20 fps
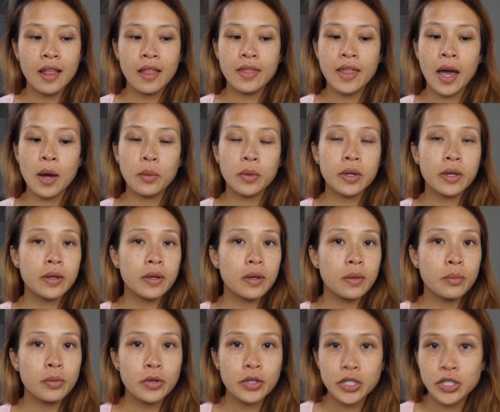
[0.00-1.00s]
that would
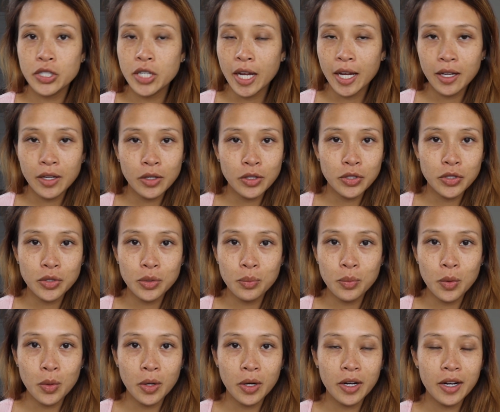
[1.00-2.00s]
appreciate your
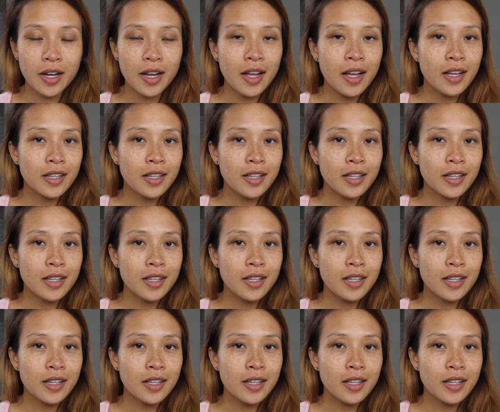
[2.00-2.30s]
support.